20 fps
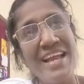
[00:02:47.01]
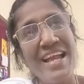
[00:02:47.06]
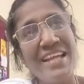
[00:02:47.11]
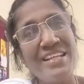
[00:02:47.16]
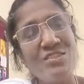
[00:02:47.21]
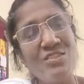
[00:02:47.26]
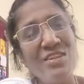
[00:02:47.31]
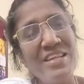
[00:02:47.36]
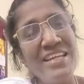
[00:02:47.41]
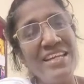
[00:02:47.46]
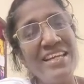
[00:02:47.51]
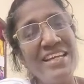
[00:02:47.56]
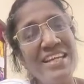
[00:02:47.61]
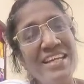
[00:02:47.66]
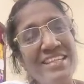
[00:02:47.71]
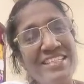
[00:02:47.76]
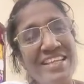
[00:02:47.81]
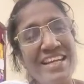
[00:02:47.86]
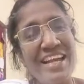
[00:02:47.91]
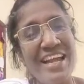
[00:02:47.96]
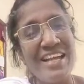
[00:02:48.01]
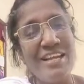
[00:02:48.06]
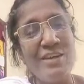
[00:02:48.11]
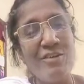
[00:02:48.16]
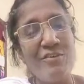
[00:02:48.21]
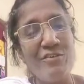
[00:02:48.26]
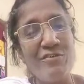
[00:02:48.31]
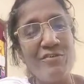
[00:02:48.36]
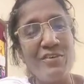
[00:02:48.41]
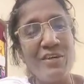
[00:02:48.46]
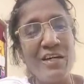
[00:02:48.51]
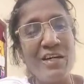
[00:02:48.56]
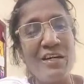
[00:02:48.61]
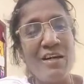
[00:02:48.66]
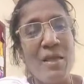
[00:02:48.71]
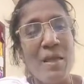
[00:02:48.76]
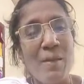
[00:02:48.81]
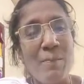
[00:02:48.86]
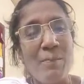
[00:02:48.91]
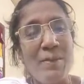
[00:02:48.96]
Actually, it's a kind of
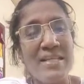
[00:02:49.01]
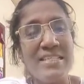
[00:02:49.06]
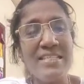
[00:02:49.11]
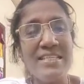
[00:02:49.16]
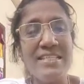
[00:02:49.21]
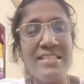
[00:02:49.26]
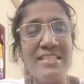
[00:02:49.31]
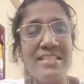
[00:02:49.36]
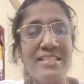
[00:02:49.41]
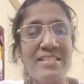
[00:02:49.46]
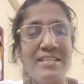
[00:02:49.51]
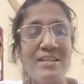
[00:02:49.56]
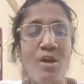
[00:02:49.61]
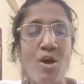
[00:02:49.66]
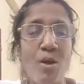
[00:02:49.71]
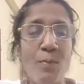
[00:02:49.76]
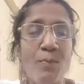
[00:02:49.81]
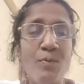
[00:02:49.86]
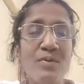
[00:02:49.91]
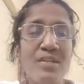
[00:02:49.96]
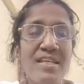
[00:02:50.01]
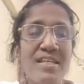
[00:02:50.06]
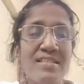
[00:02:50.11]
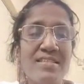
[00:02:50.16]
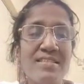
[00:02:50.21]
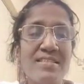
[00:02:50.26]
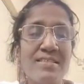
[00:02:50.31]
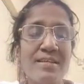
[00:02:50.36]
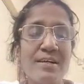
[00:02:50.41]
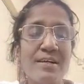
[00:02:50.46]
pleasant and harmonious